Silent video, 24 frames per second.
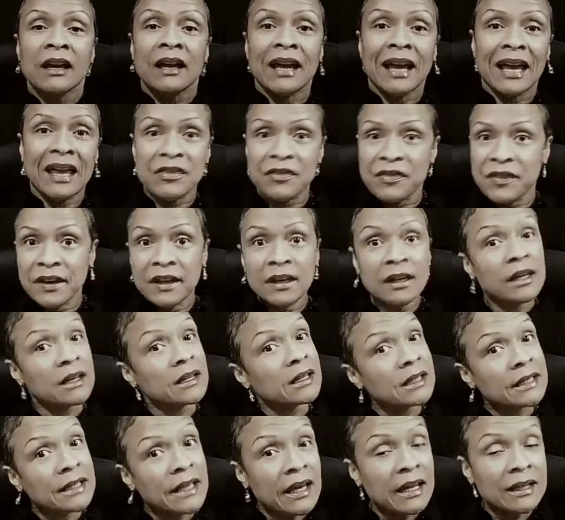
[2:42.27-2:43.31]
and thinking
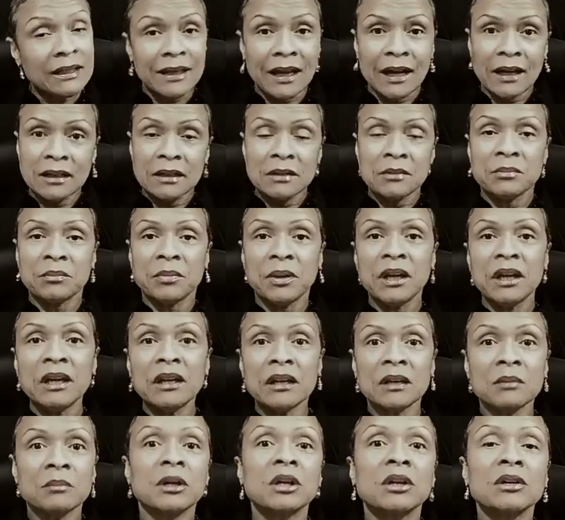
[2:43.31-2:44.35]
again not competing
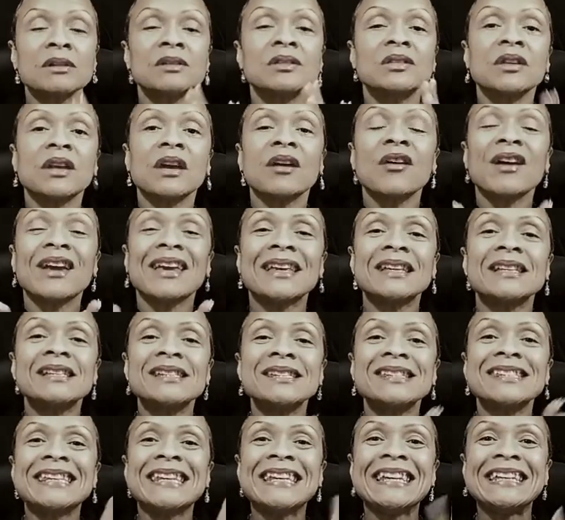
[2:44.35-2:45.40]
because there
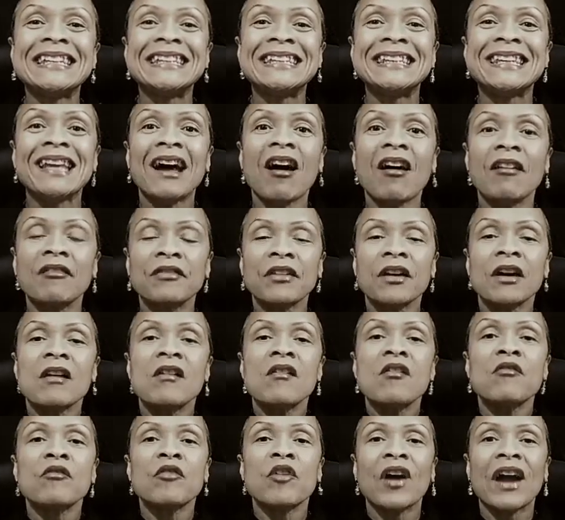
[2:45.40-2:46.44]
is enough
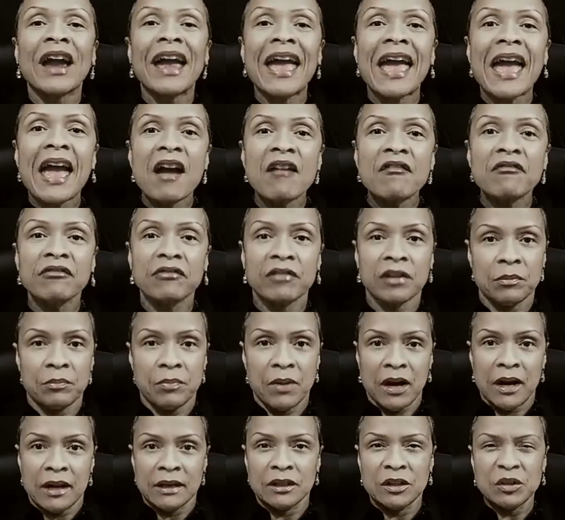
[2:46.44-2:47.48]
for
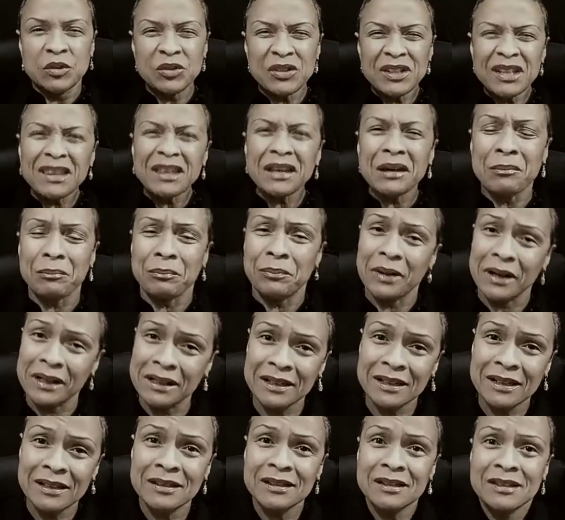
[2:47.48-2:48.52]
everybody you see the
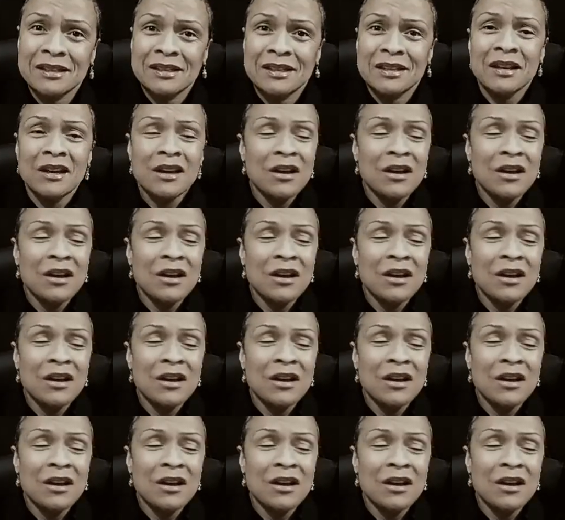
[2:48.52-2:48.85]
abundance